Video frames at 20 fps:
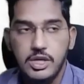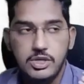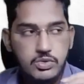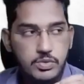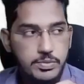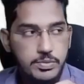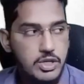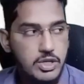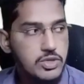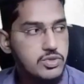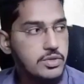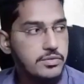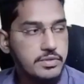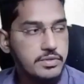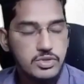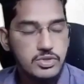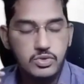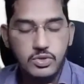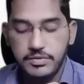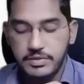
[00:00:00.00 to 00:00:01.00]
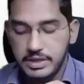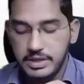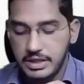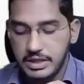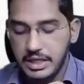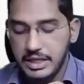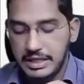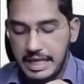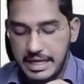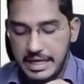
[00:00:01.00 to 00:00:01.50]
So because of risk of
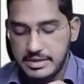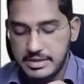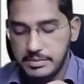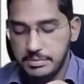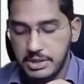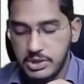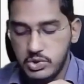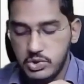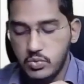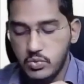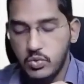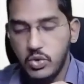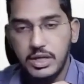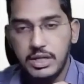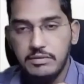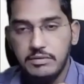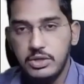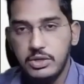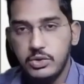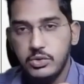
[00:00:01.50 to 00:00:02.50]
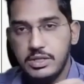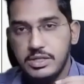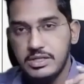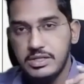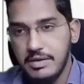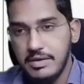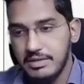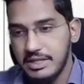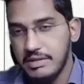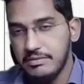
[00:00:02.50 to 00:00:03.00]
incorrect acceptance, what I will do
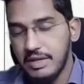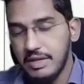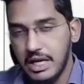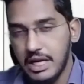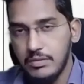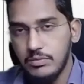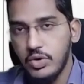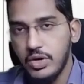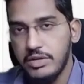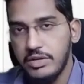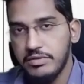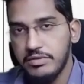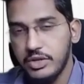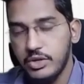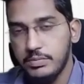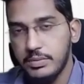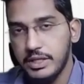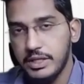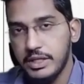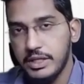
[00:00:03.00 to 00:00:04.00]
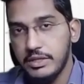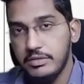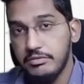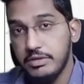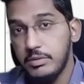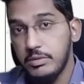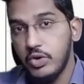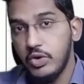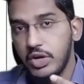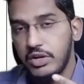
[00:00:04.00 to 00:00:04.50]
is I will give unmodified opinion
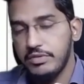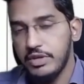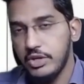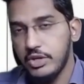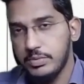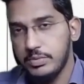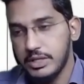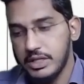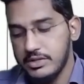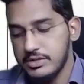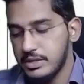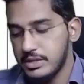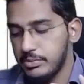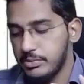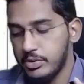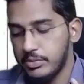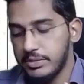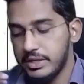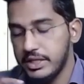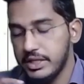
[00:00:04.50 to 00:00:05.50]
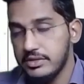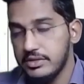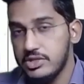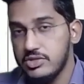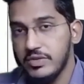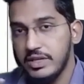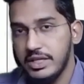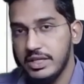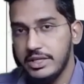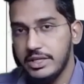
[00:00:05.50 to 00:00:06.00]
when modified opinion is appropriate.
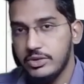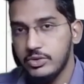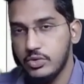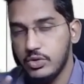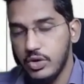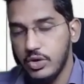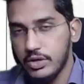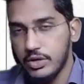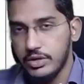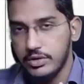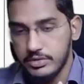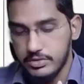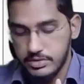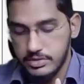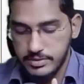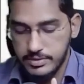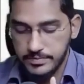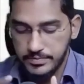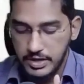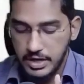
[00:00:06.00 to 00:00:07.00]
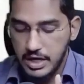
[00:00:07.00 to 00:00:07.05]
This will lead to audit risk.